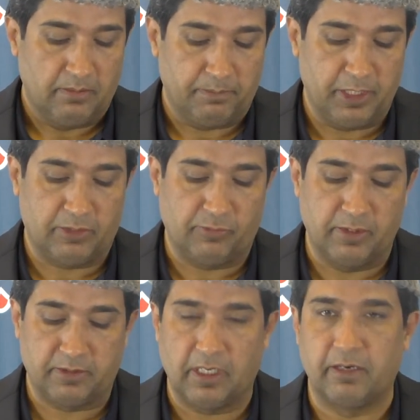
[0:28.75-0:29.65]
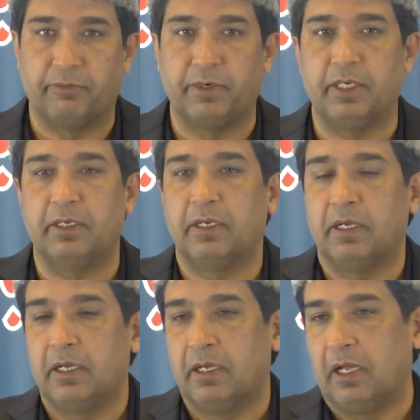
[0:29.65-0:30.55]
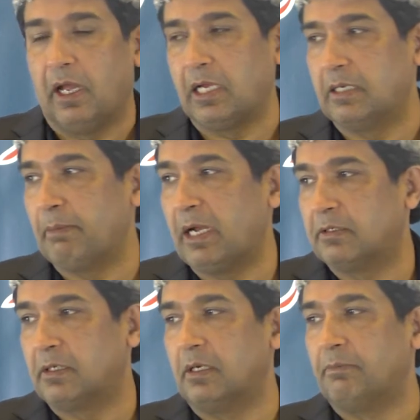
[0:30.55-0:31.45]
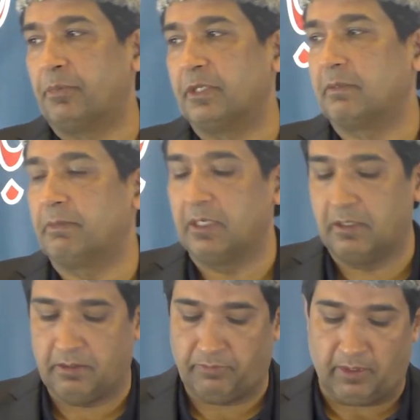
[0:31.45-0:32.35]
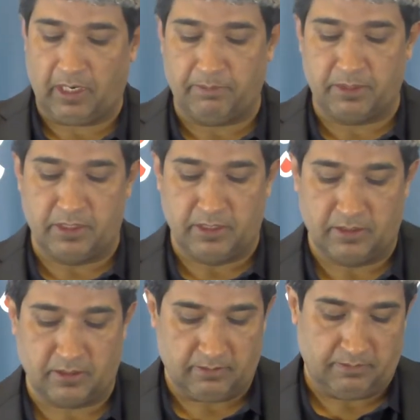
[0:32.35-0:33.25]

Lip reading: peaceful slavery and mental imprisonment for Ahmadies.